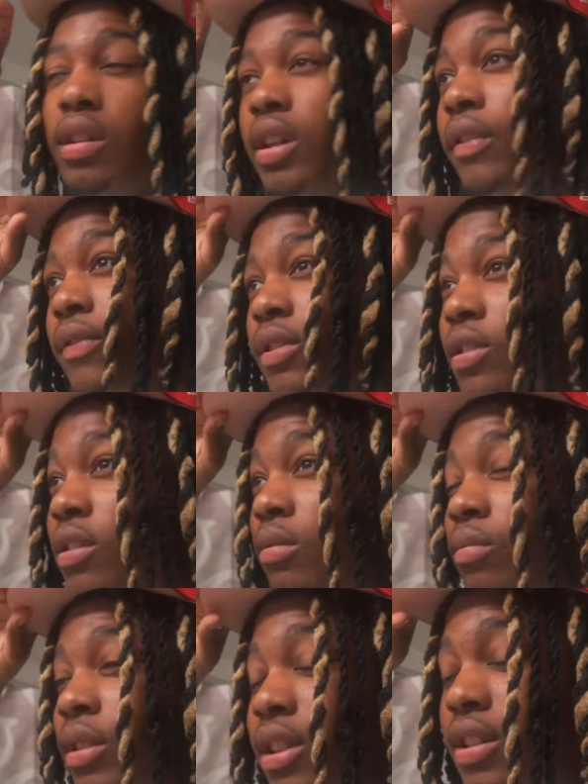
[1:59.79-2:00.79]
and for
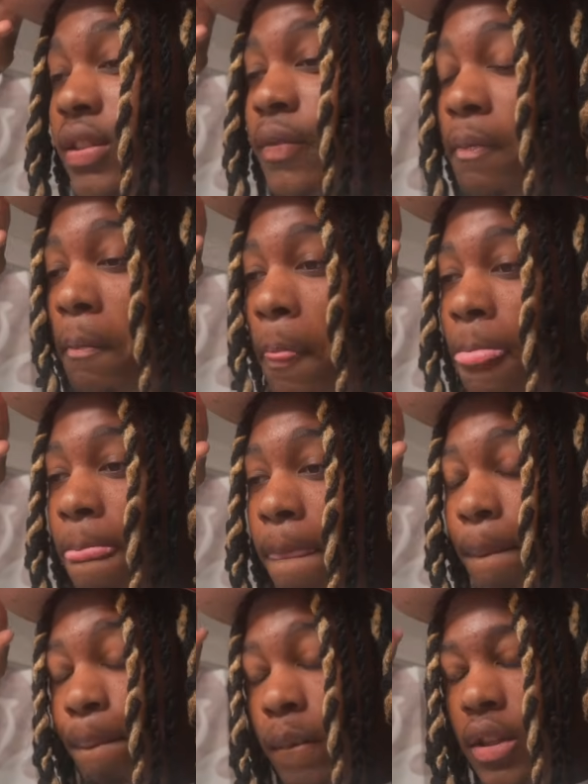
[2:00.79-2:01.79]
some reason,
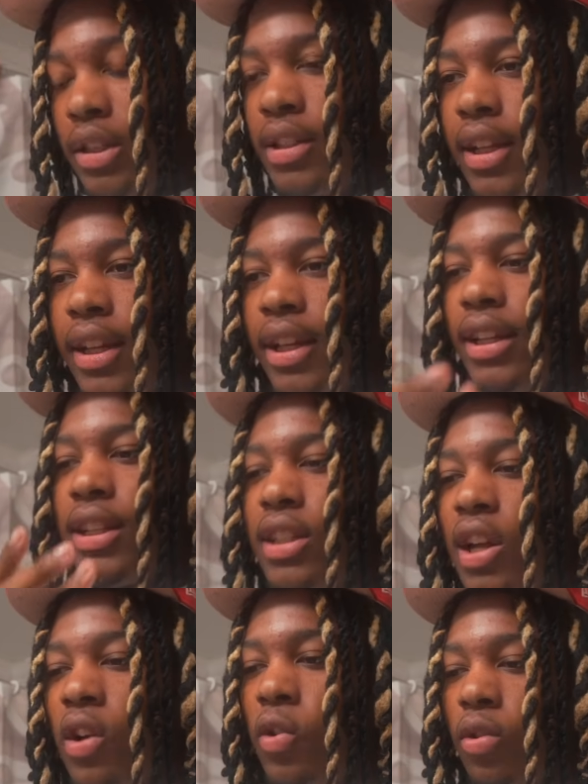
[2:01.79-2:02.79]
the chain is
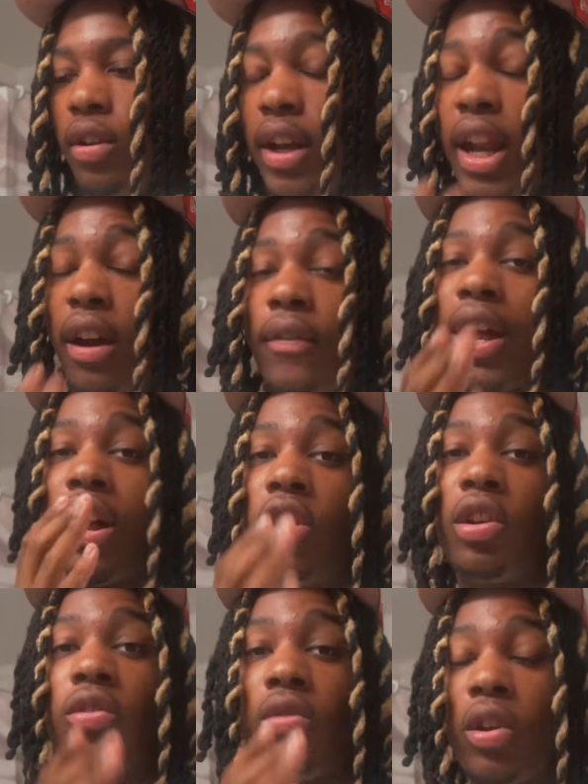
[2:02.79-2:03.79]
gone. Y'all
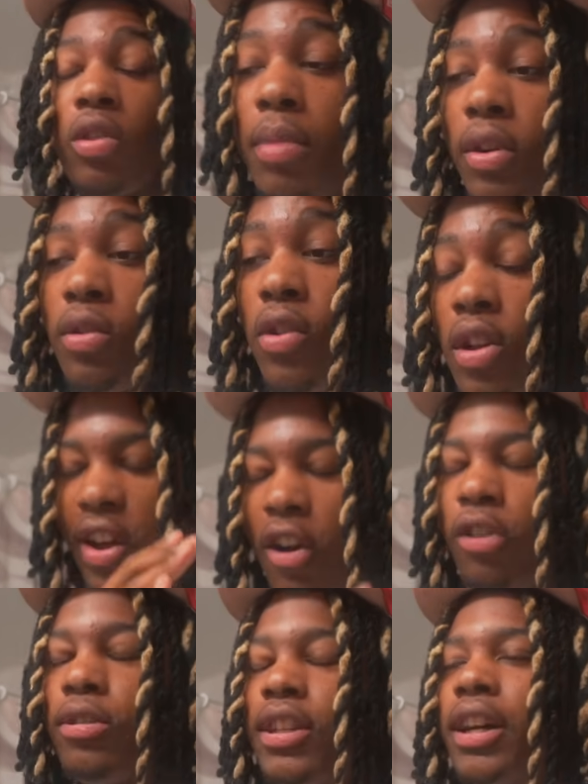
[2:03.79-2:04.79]
don't bro. The
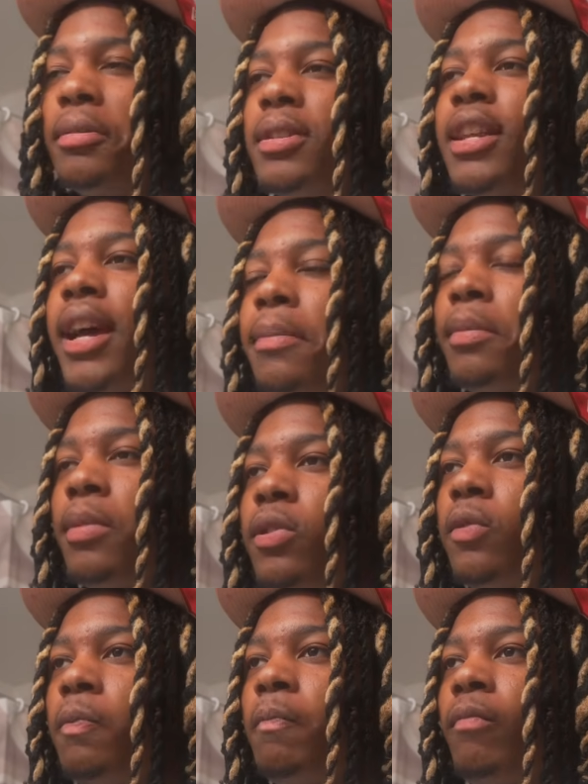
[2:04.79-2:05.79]
whole time this happened,
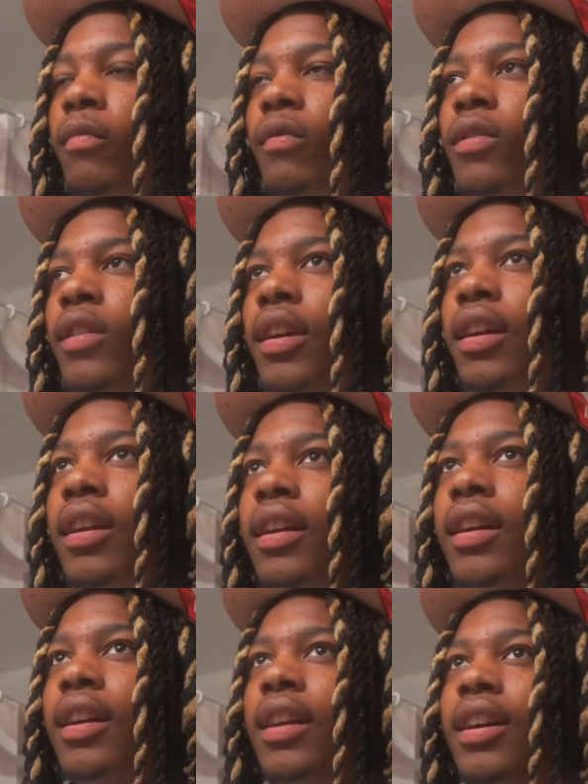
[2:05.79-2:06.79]
bro,
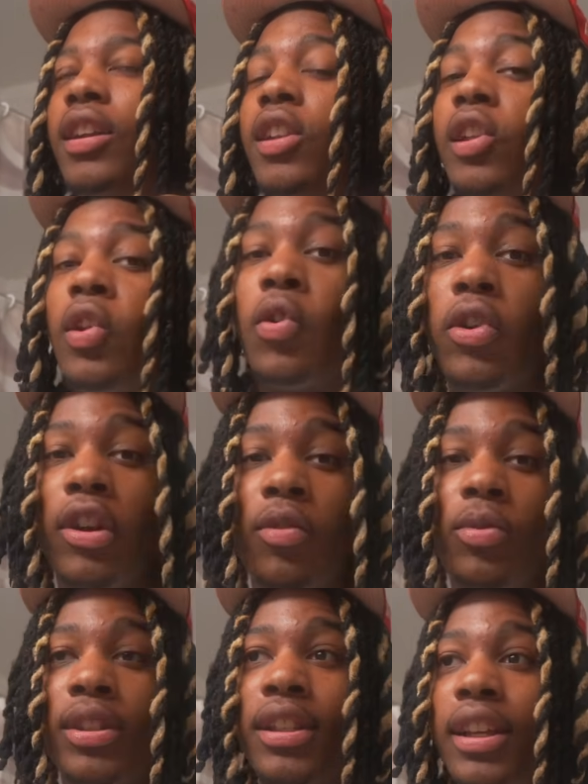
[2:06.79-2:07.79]
Lauren
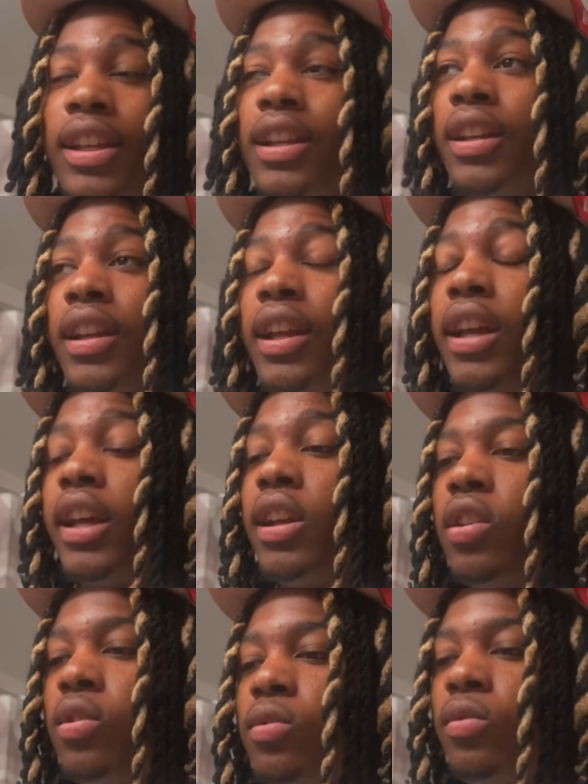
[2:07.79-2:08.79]
was in
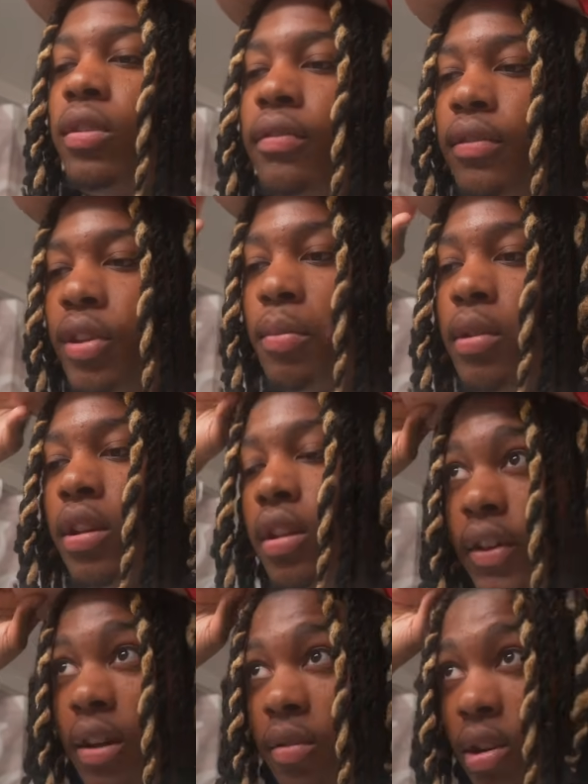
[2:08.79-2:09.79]
Cancun, you feel me? If
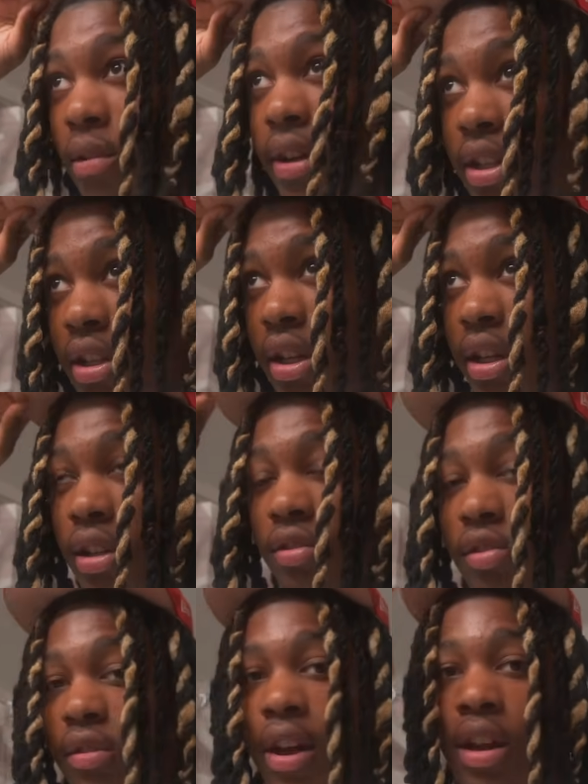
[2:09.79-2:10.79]
y'all wanna go watch that, go
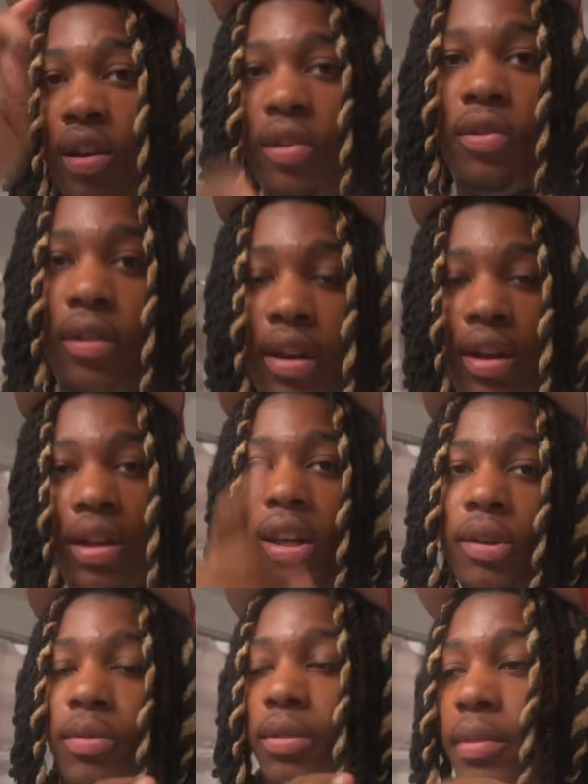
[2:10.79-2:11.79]
subscribe to Lauren.
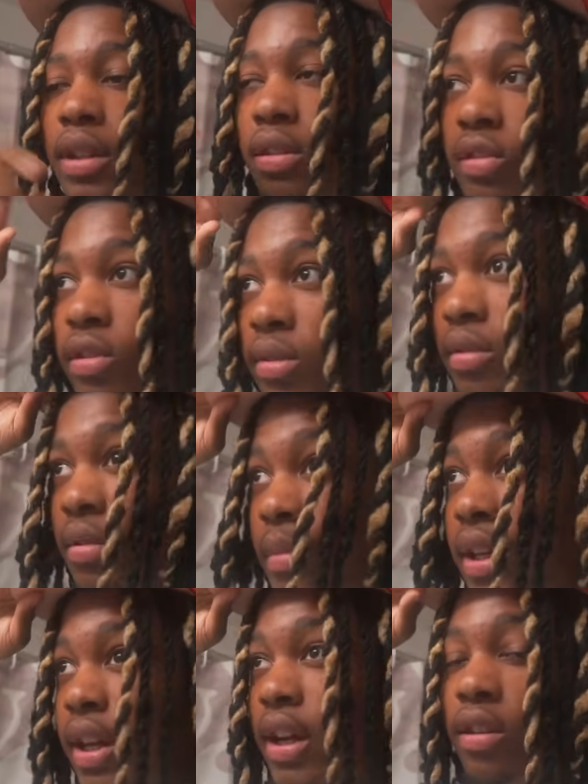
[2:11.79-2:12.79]
Link will be in the description,
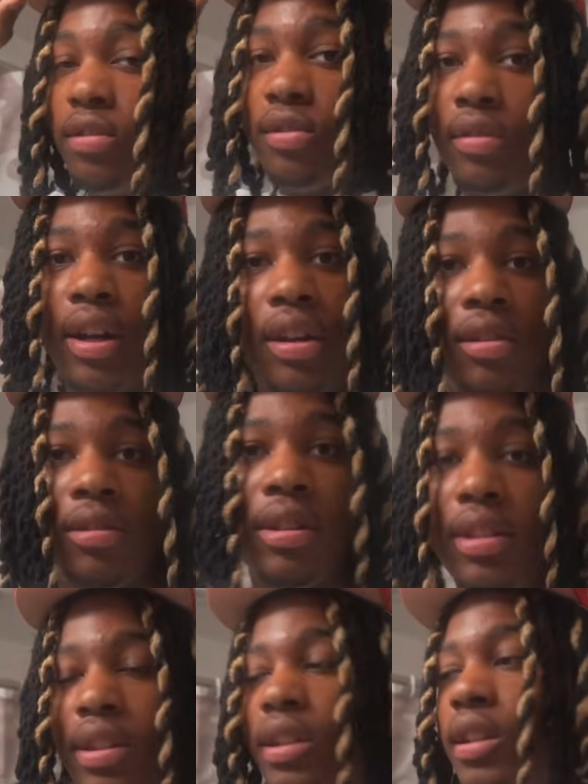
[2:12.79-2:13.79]
man. Y'all go subscribe to
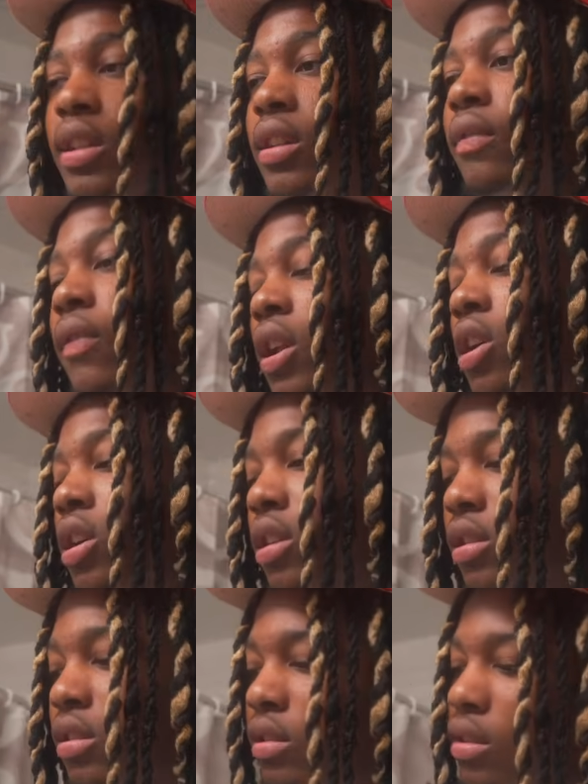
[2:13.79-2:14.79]
Lauren, see her little
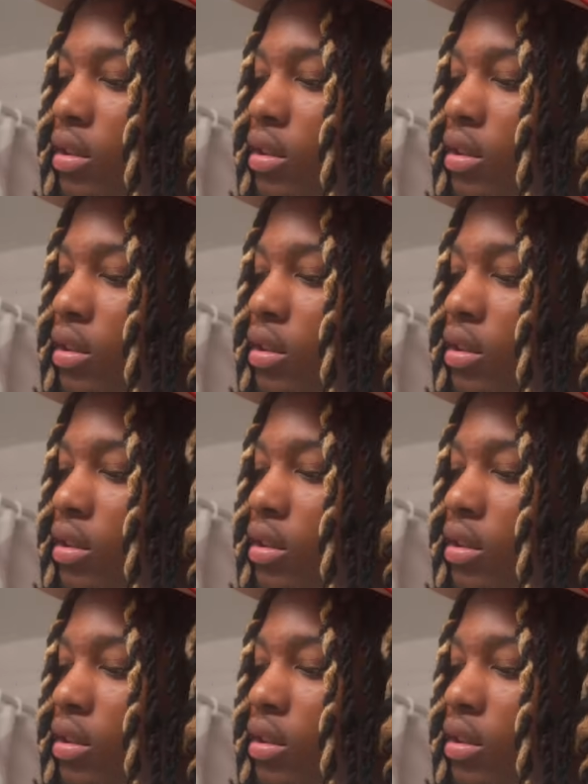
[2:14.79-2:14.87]
vlogs